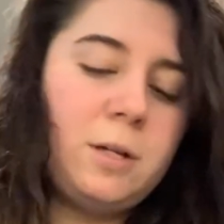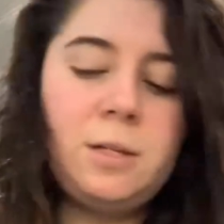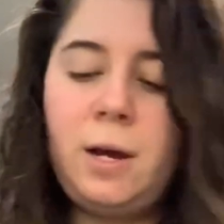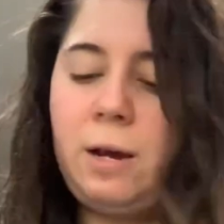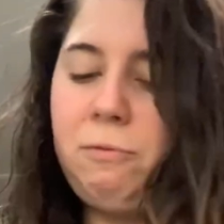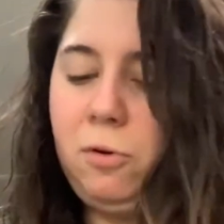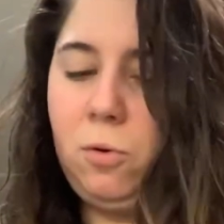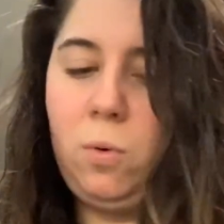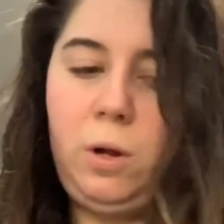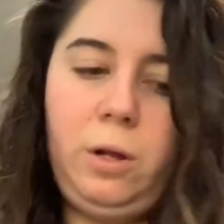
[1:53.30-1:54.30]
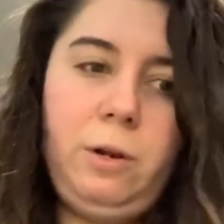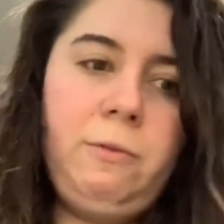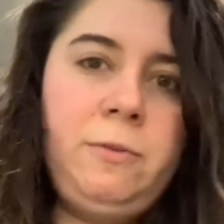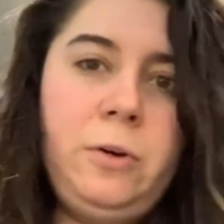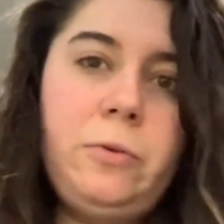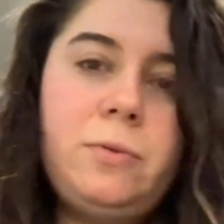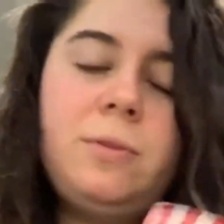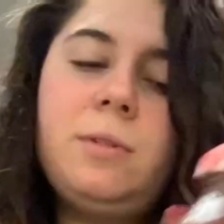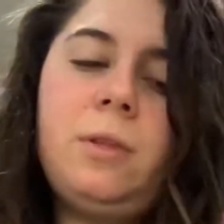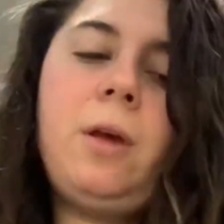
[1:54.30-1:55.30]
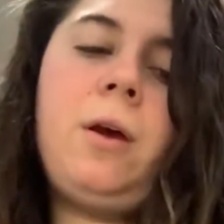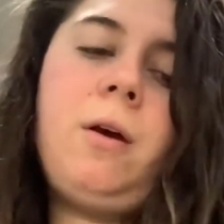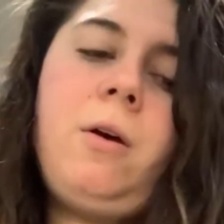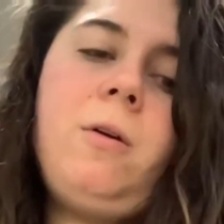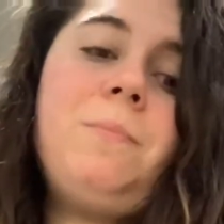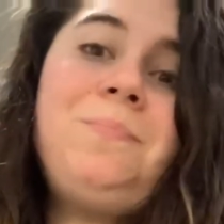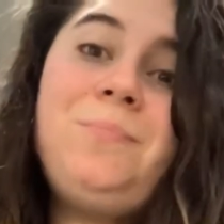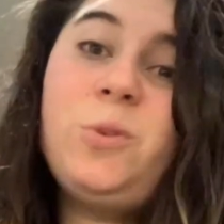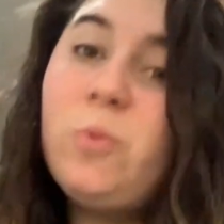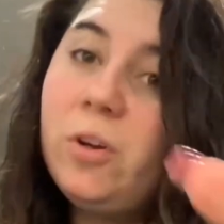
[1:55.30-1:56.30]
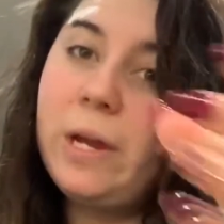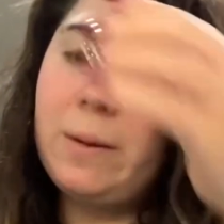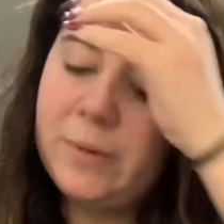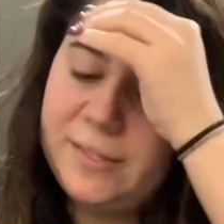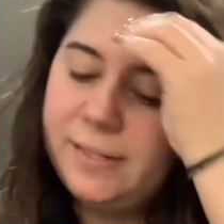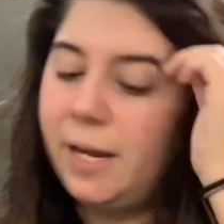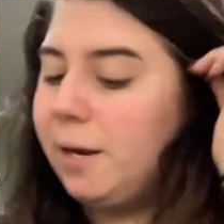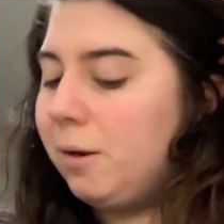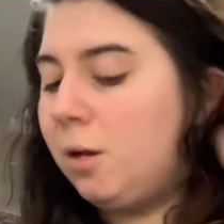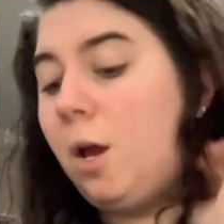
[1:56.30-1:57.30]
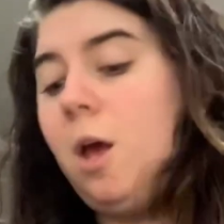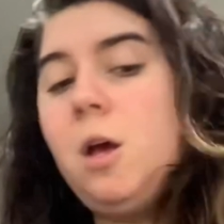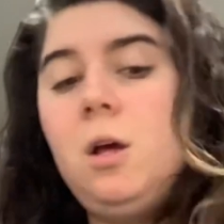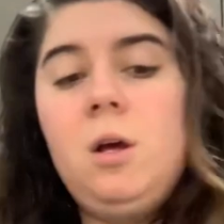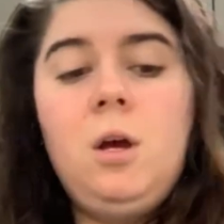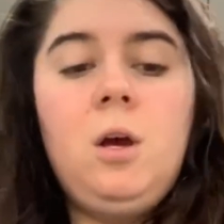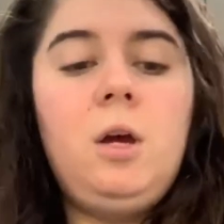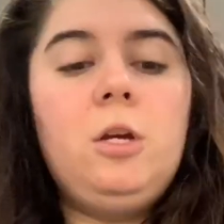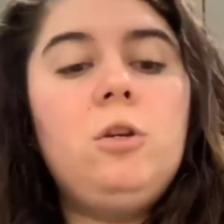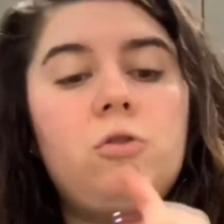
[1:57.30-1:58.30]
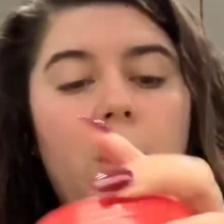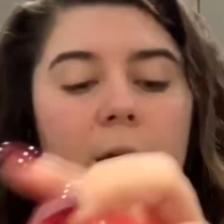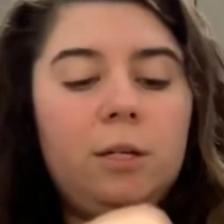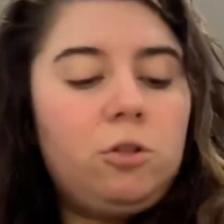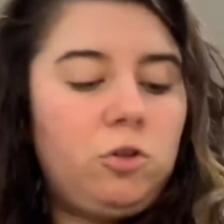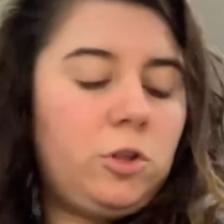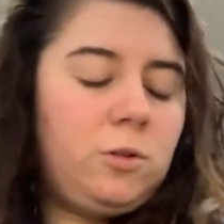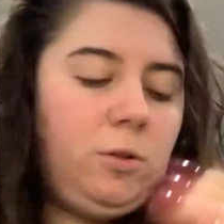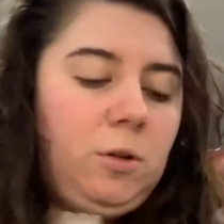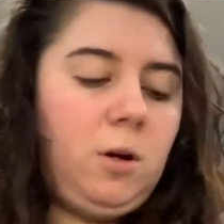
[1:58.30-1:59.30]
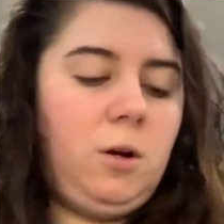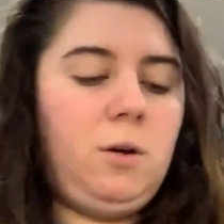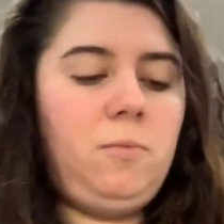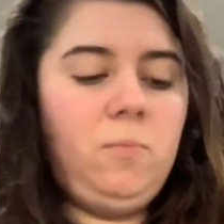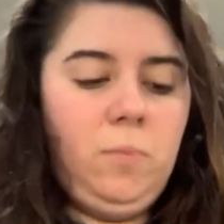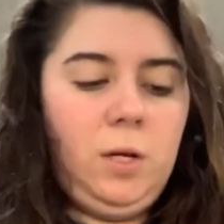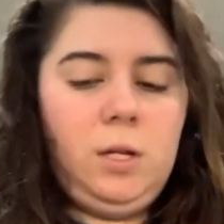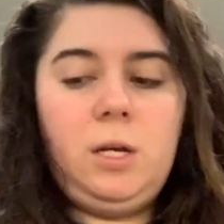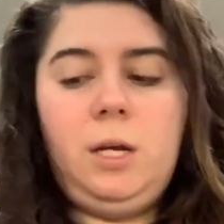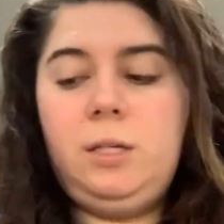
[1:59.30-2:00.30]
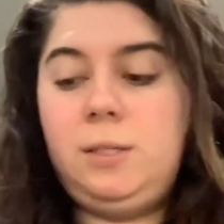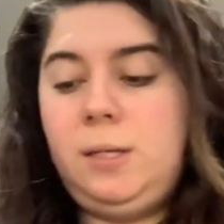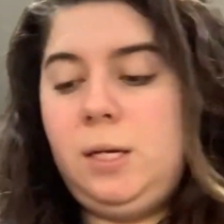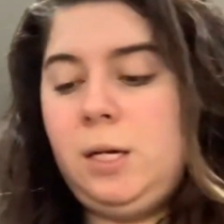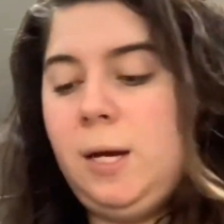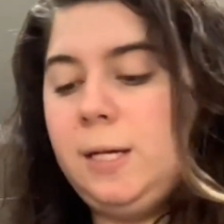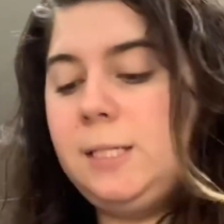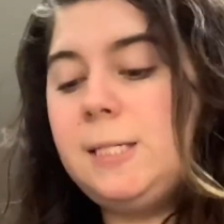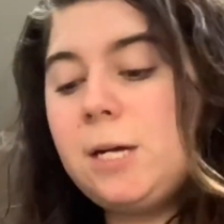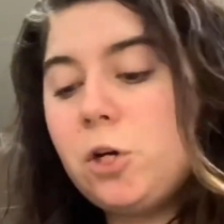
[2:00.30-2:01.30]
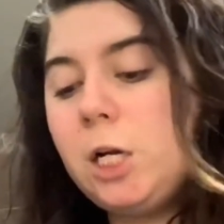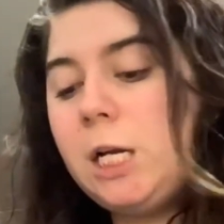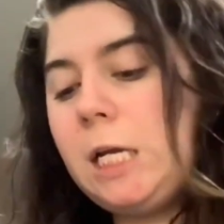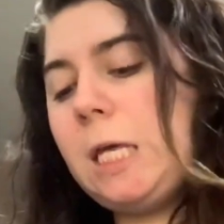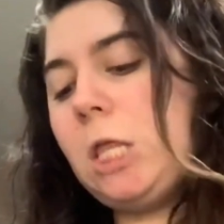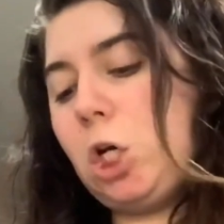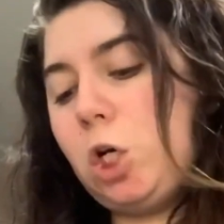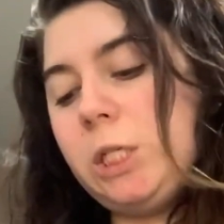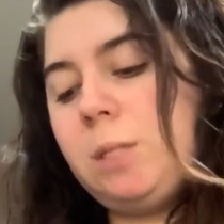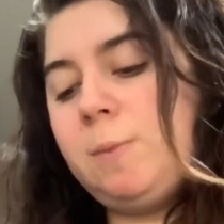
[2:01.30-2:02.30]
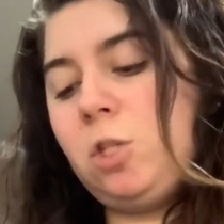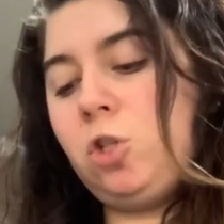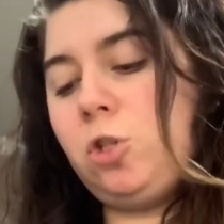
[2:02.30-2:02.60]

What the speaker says: to iPhone quality, folks. The real camera is dead. You guys just saw me and Casey decorating the Christmas